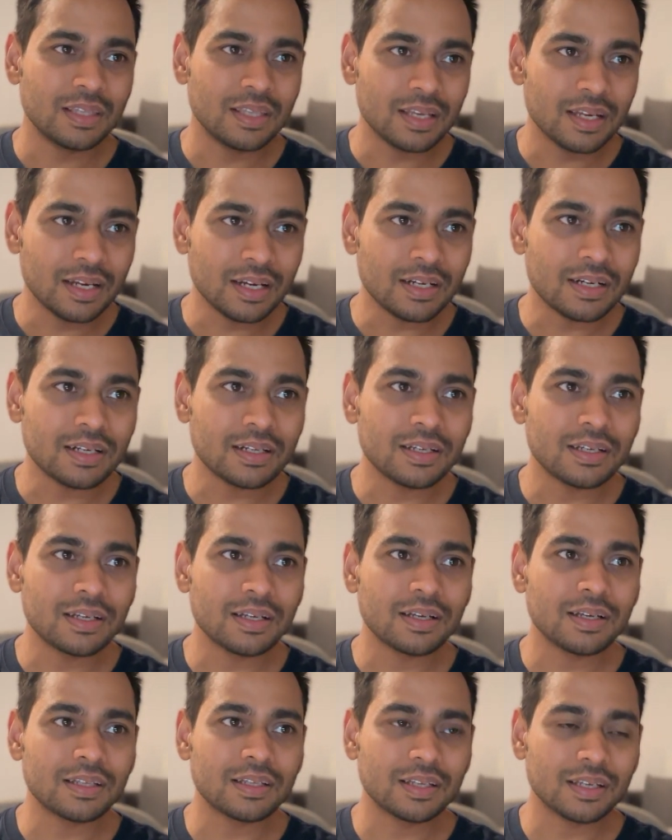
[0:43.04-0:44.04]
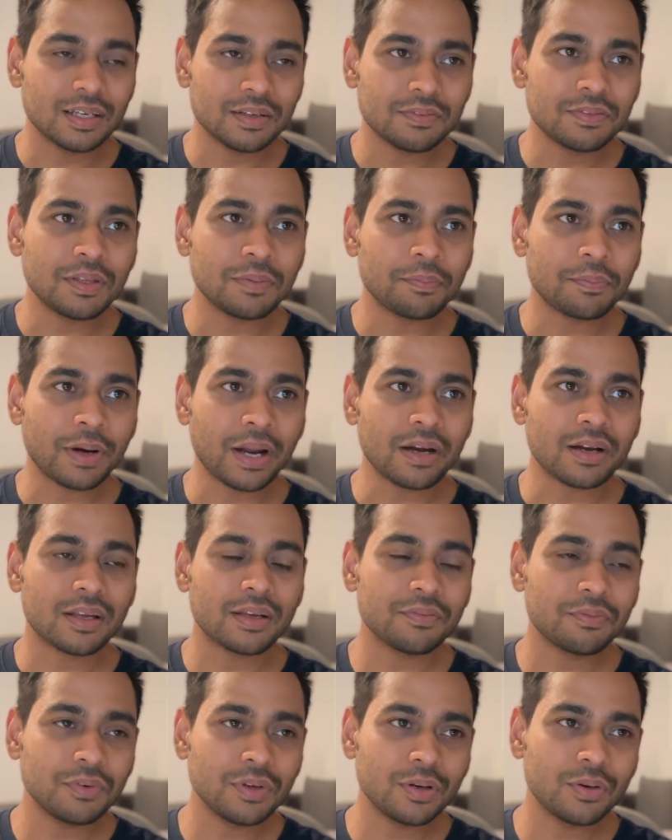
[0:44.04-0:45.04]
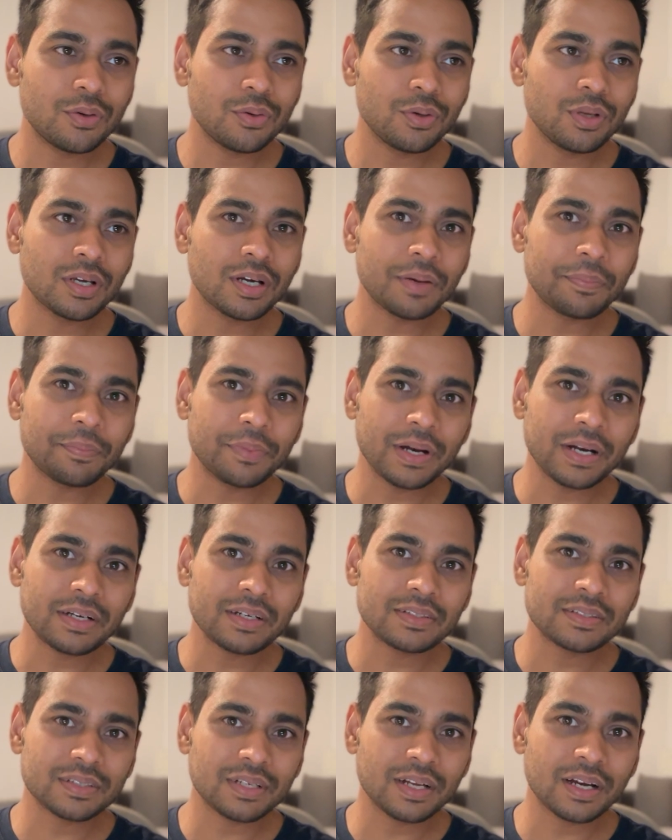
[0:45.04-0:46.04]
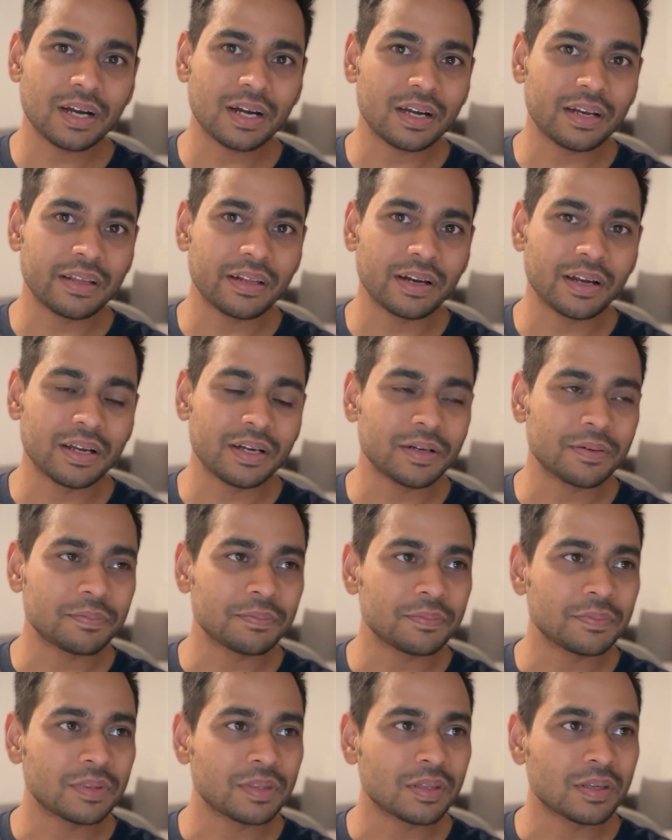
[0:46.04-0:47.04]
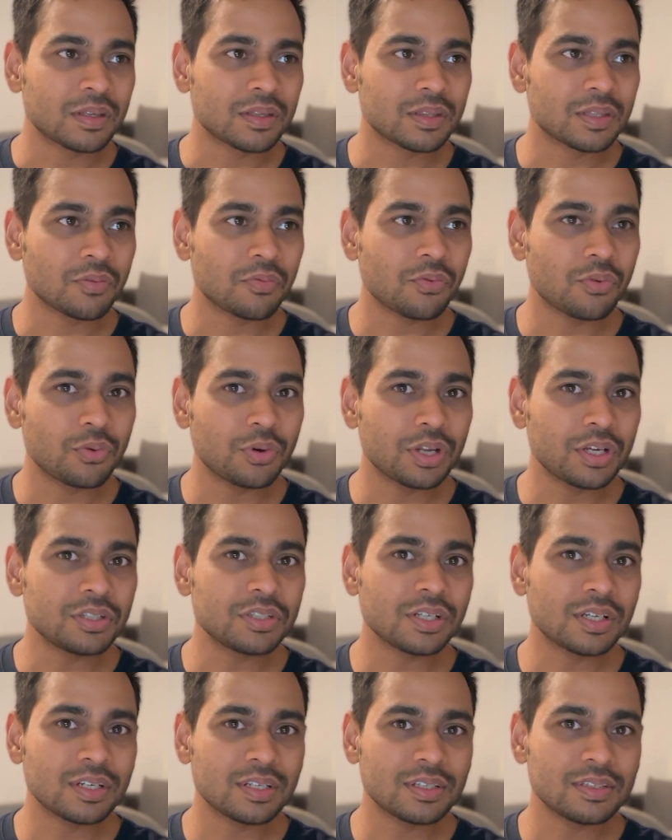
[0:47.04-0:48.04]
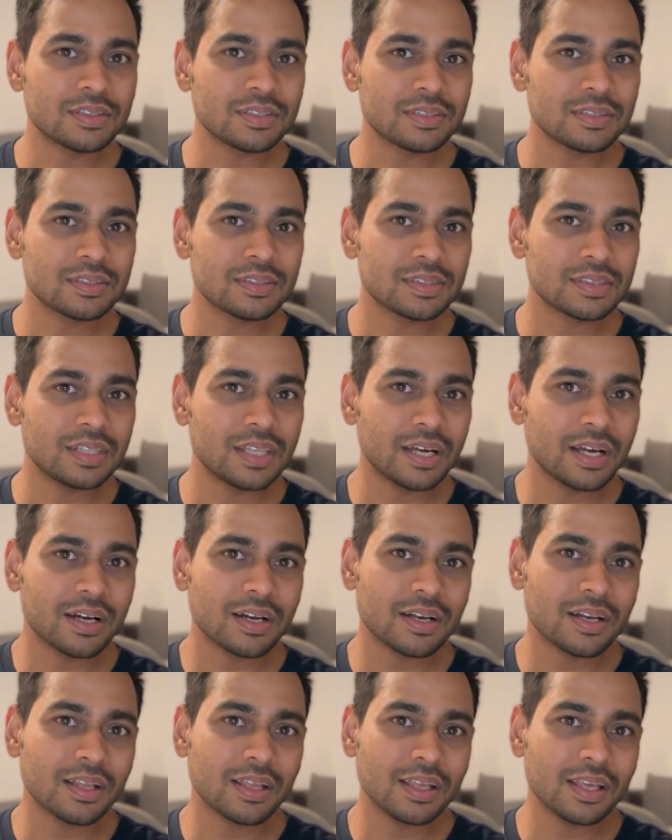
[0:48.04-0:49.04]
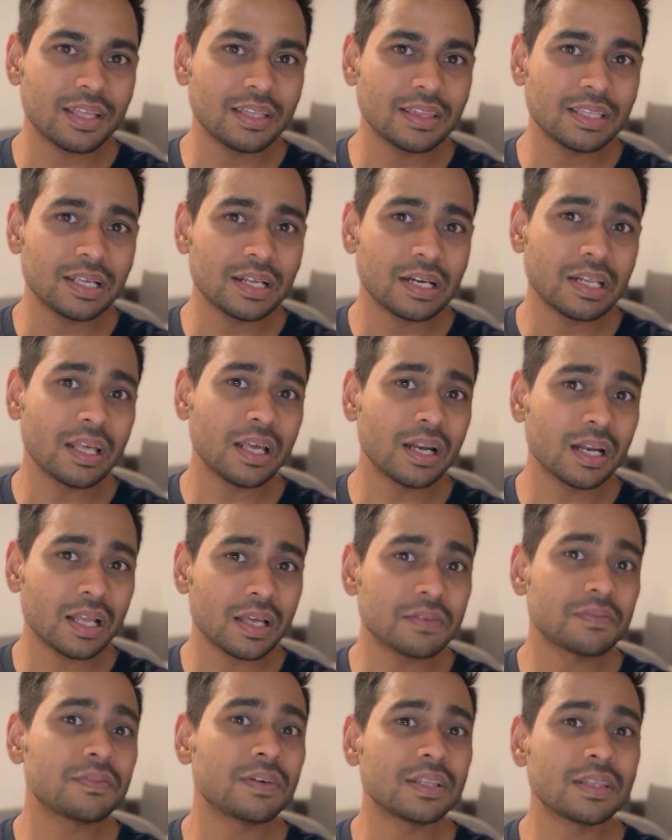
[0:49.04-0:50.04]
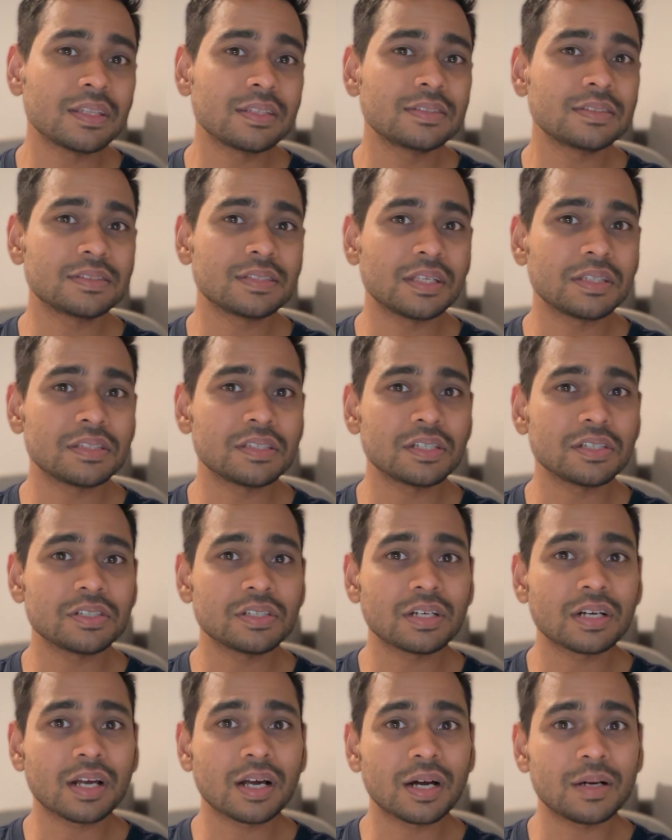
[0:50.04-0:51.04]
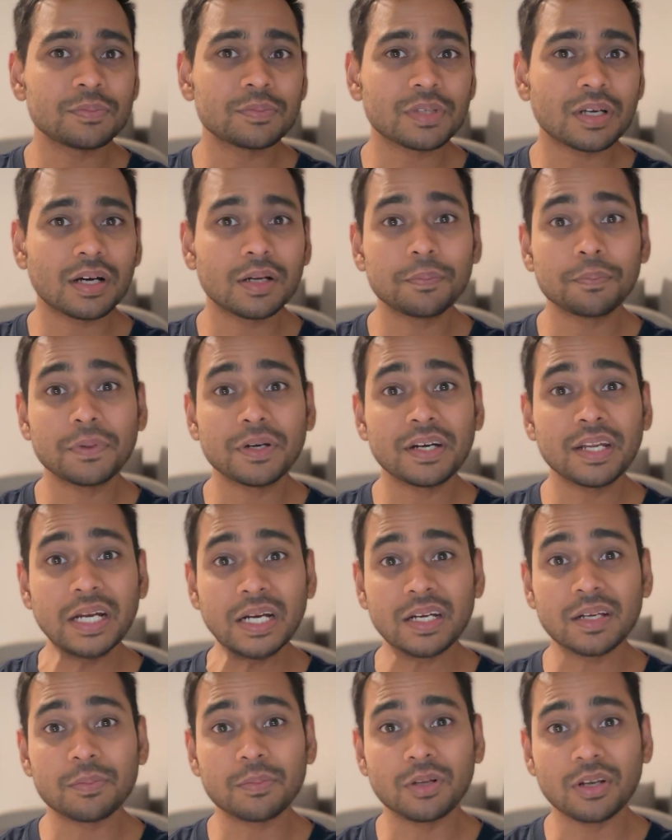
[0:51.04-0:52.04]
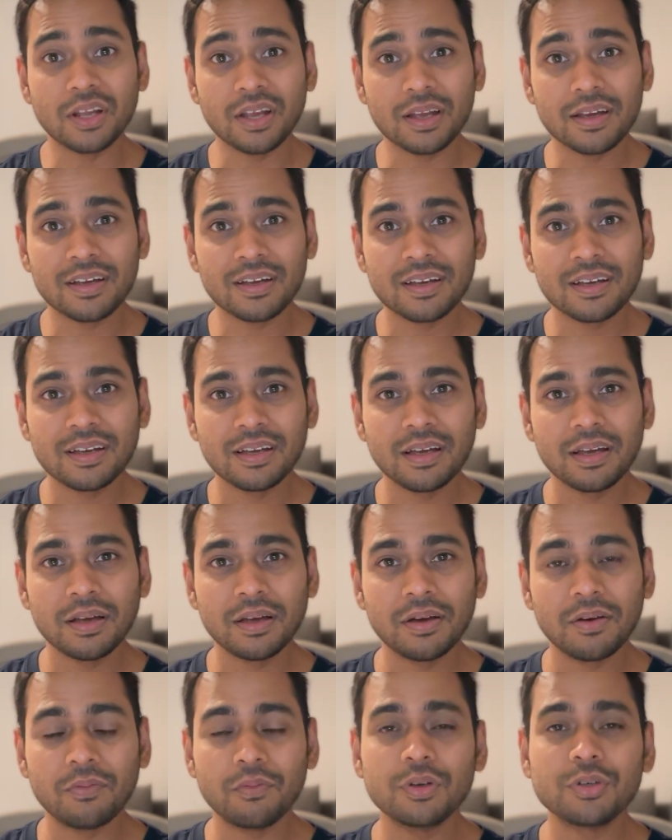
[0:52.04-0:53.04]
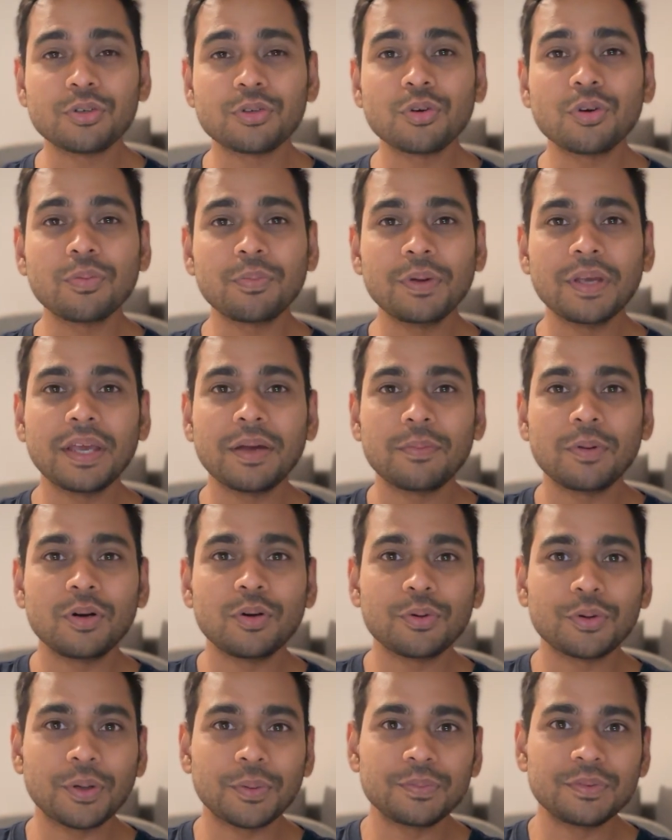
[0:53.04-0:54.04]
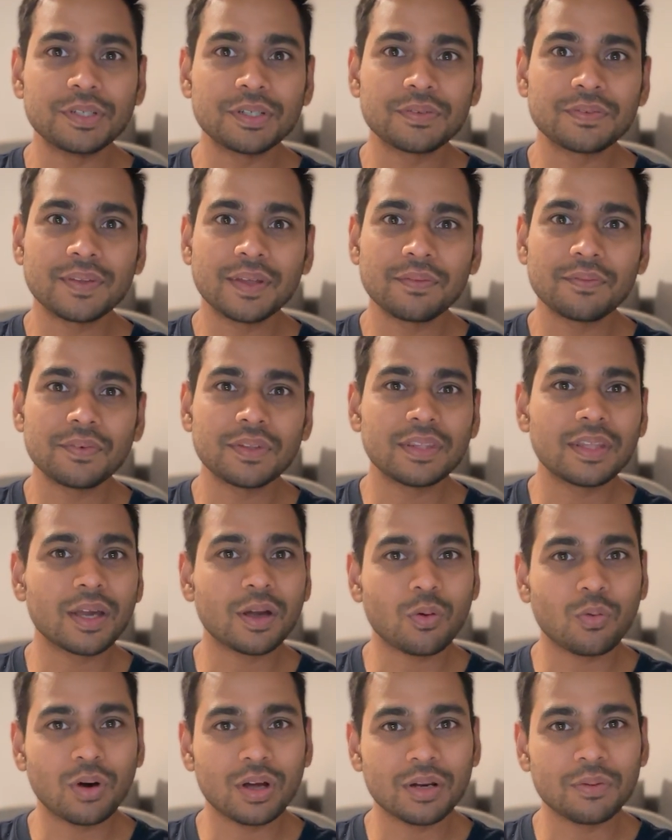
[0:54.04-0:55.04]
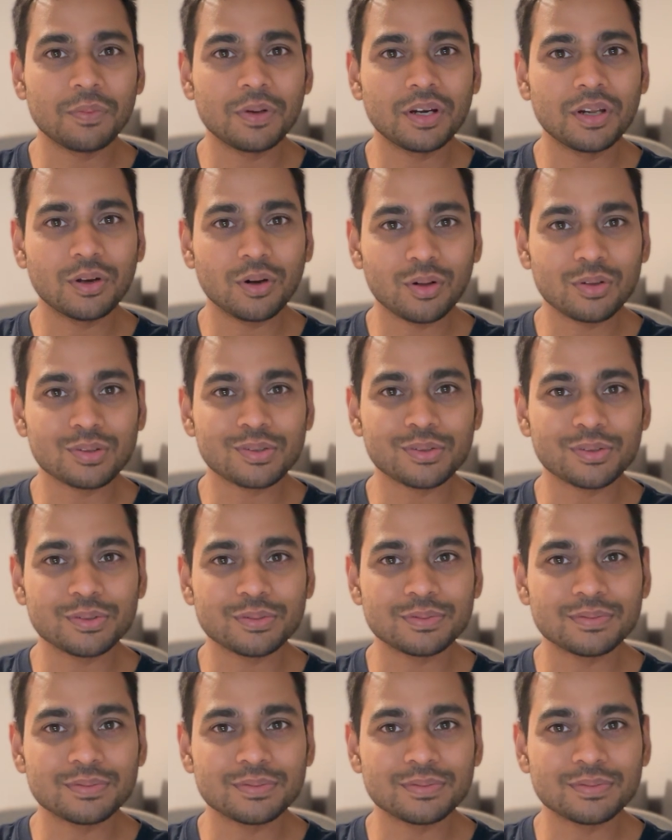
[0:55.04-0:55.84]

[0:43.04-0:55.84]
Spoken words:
If we are doing our practice correctly, right, the fruition is that in the real life, when this sensation comes unpredictably, we should be able to observe them with equanimity also.